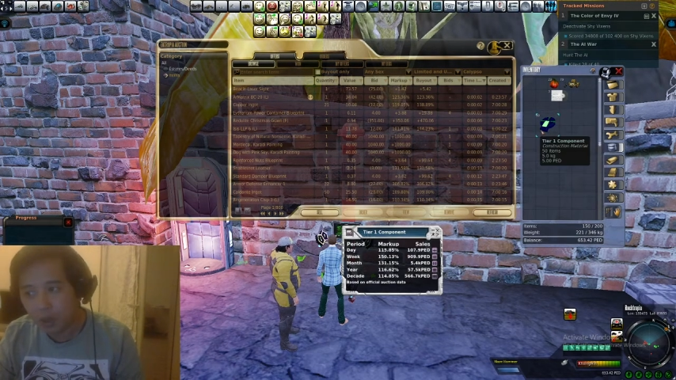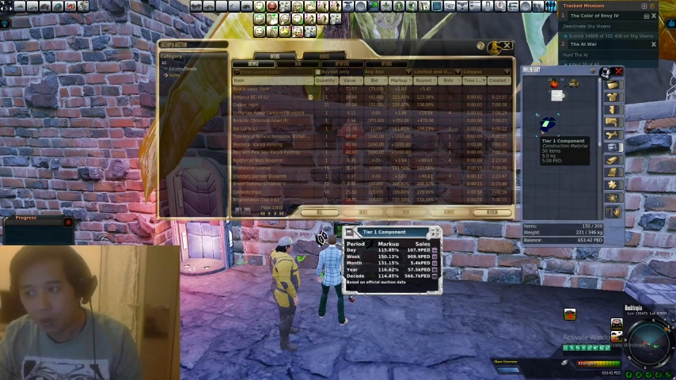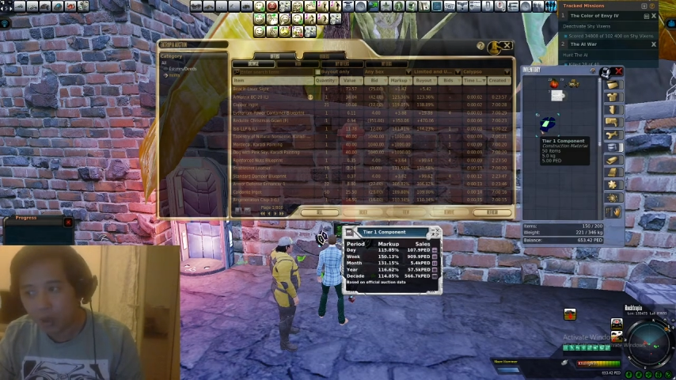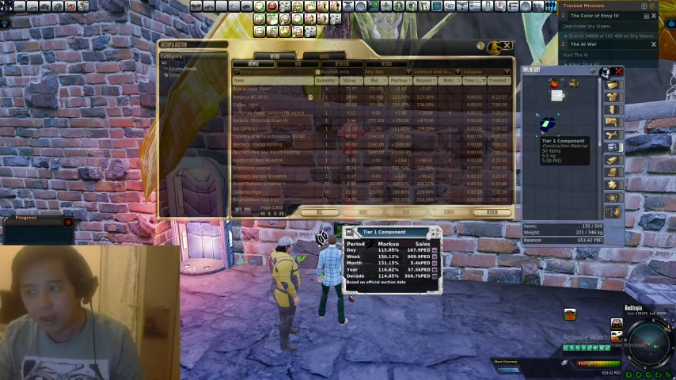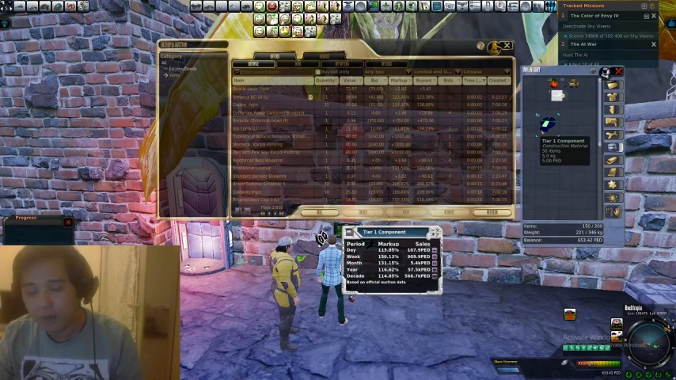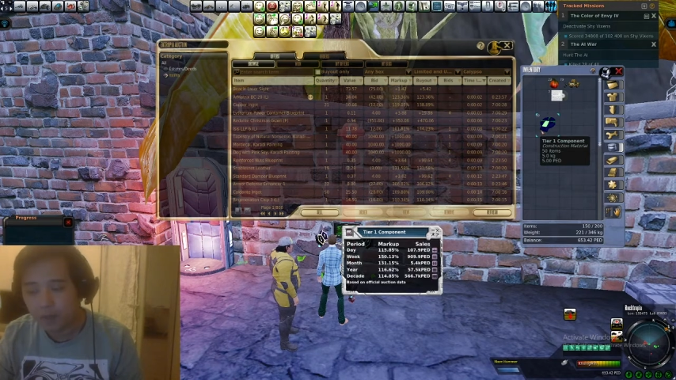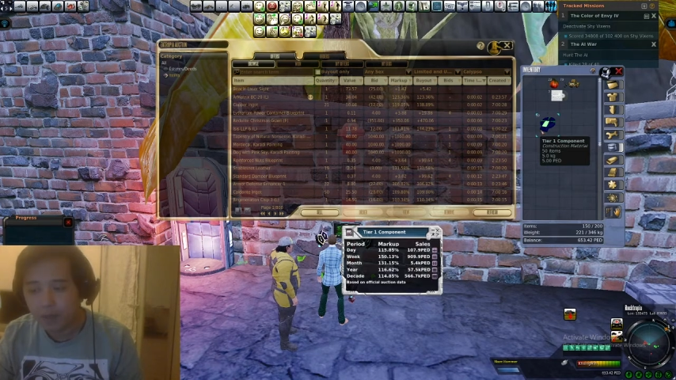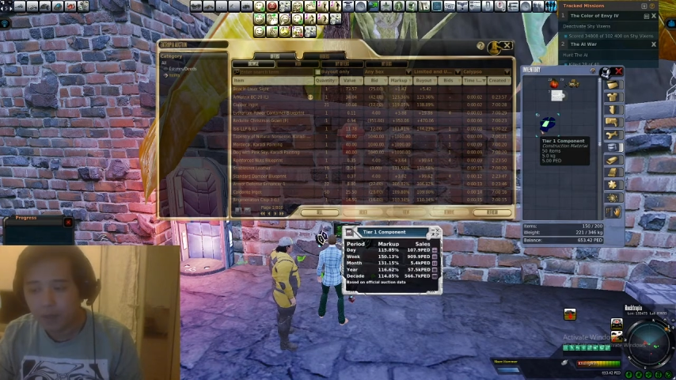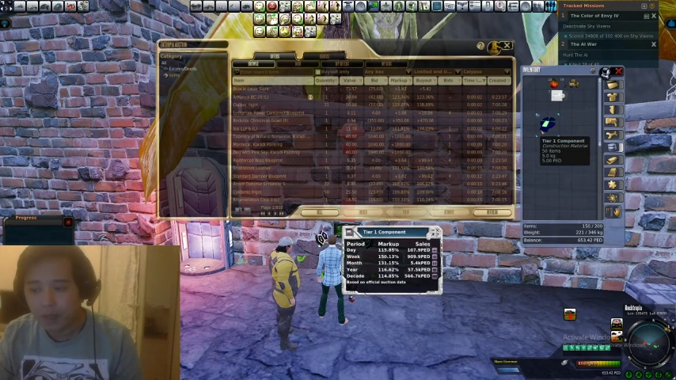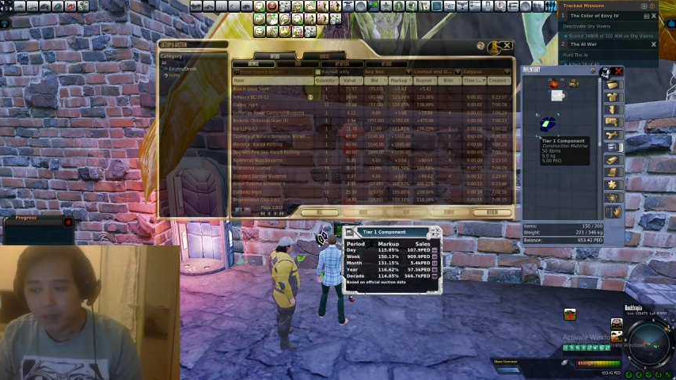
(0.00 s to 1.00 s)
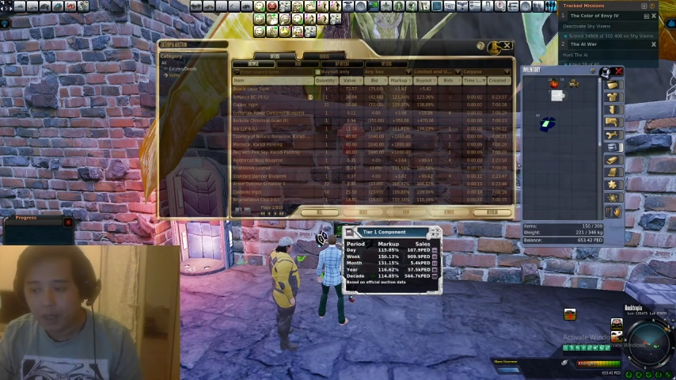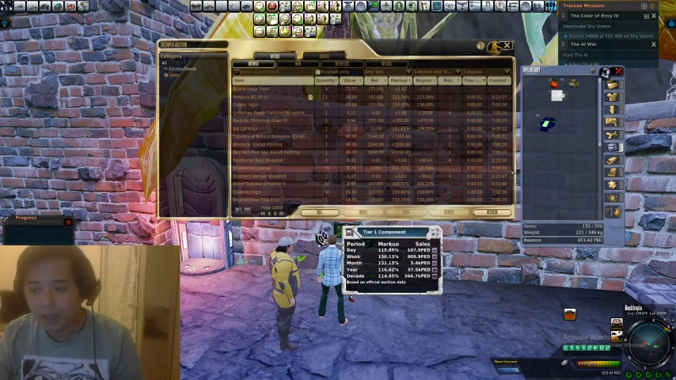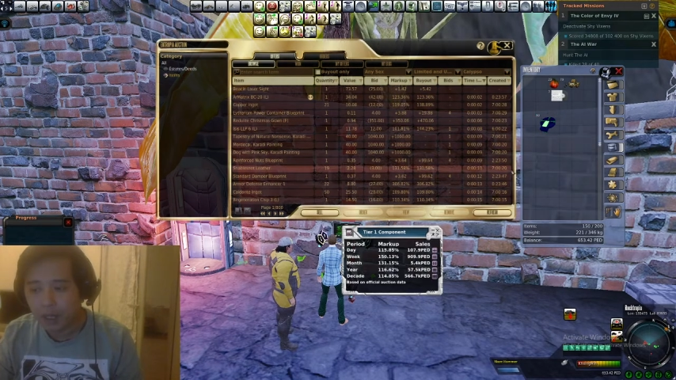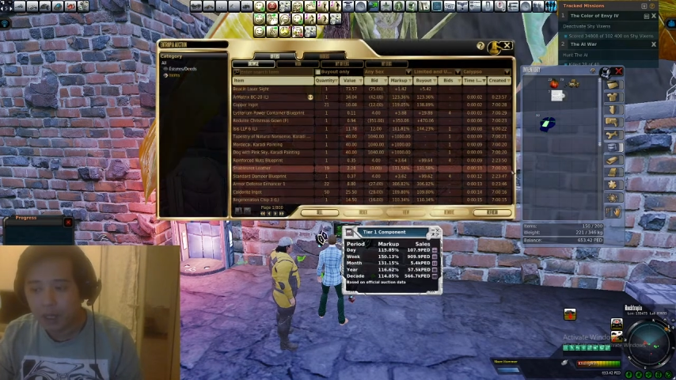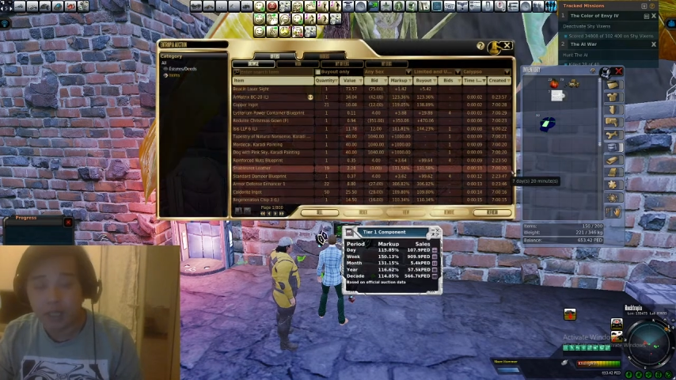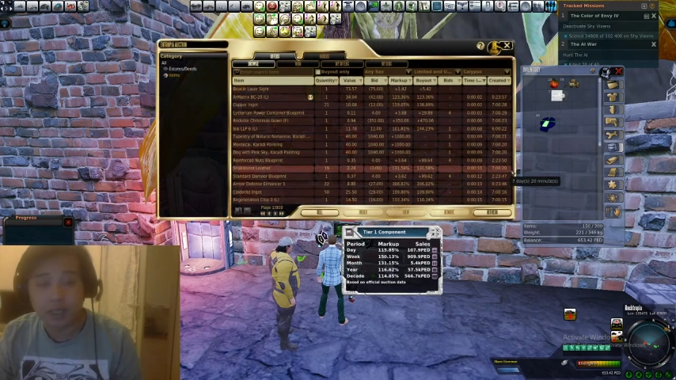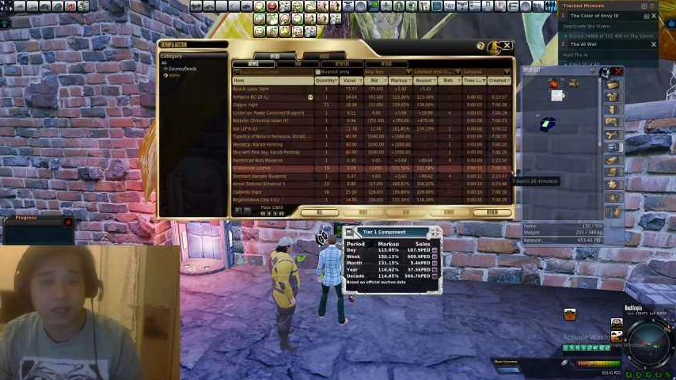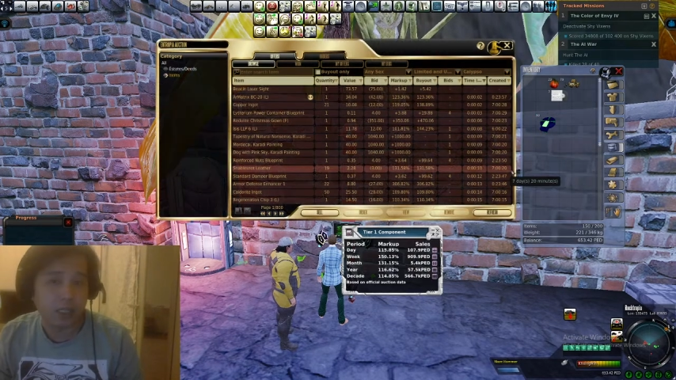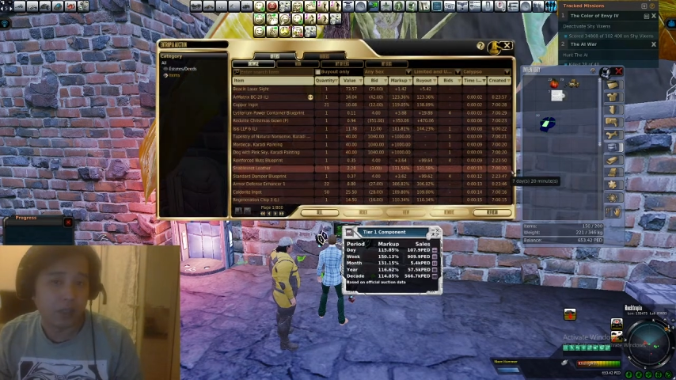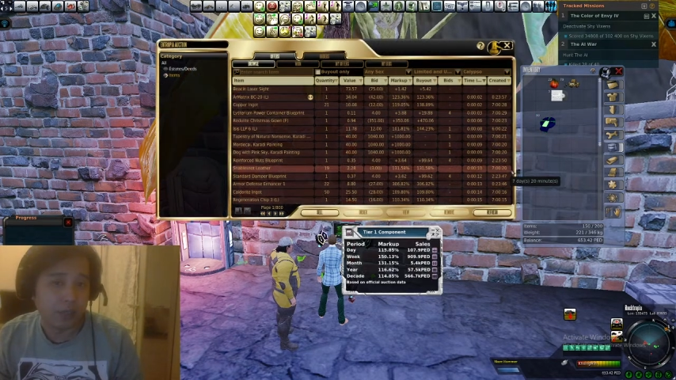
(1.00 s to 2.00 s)
1 at it
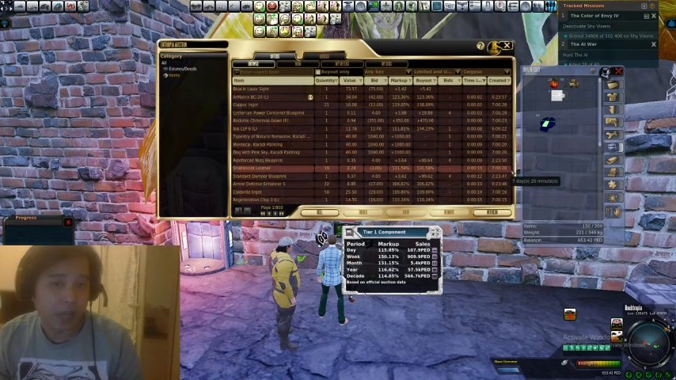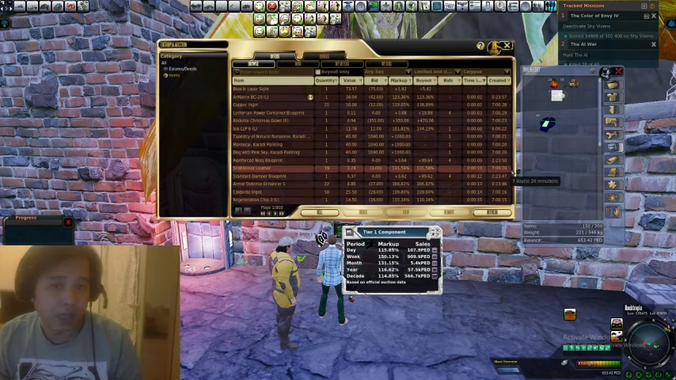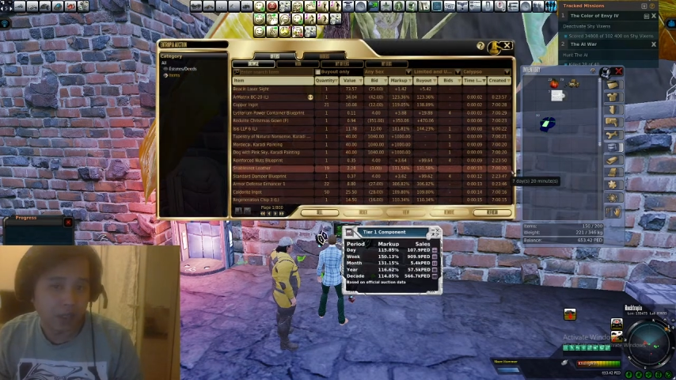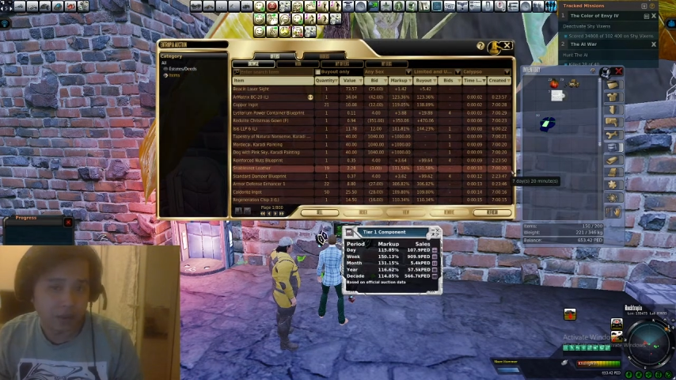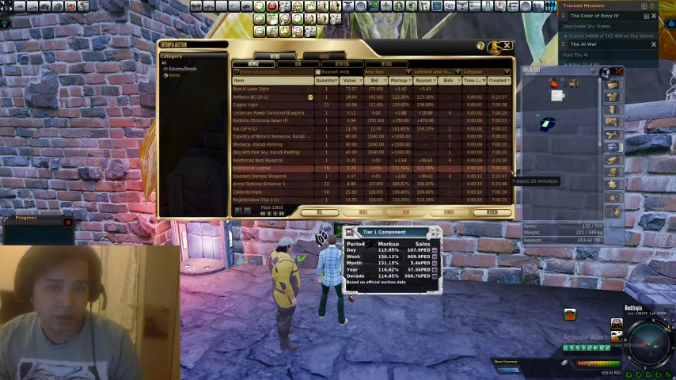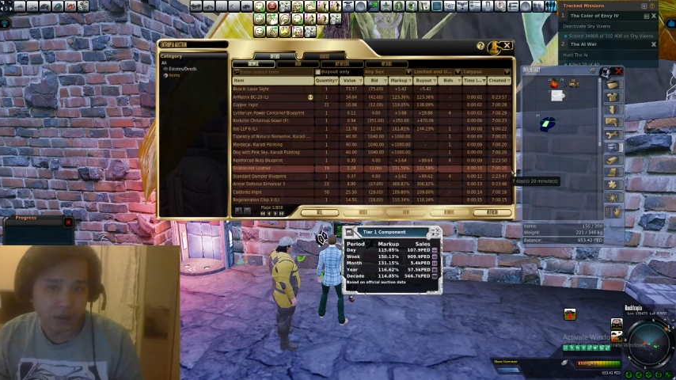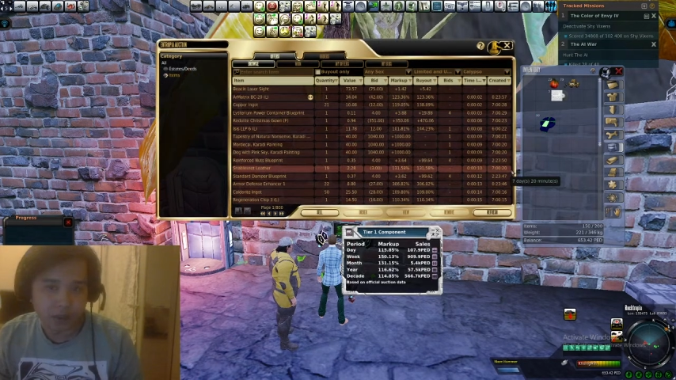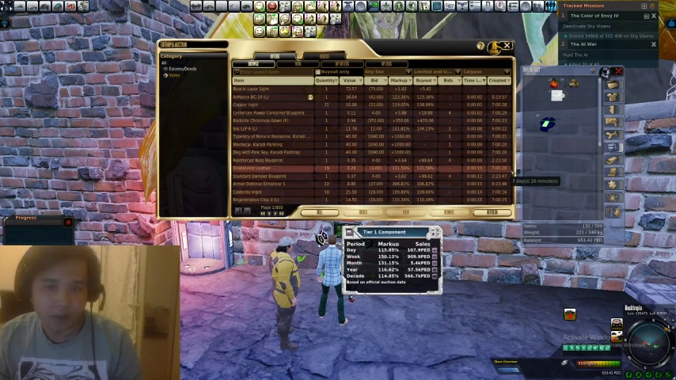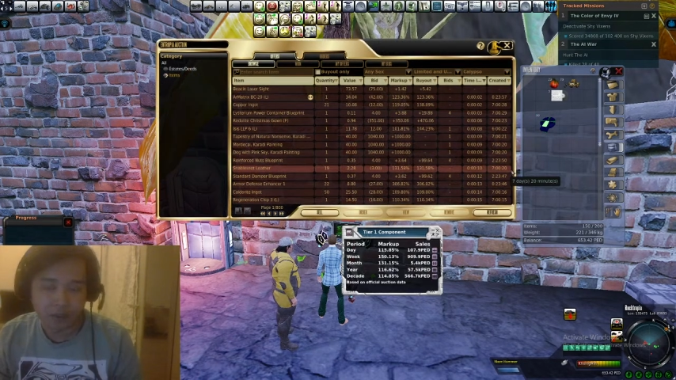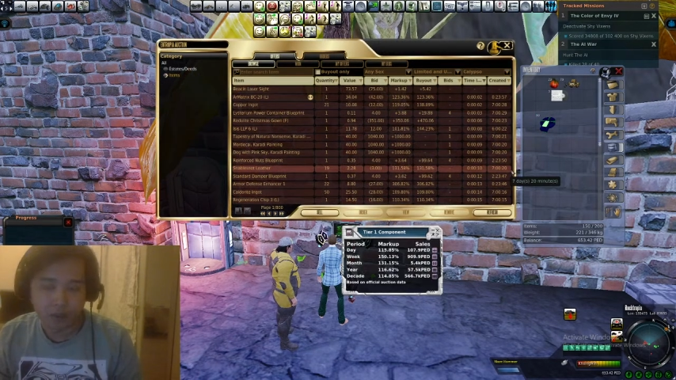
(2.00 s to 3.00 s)
sell 900.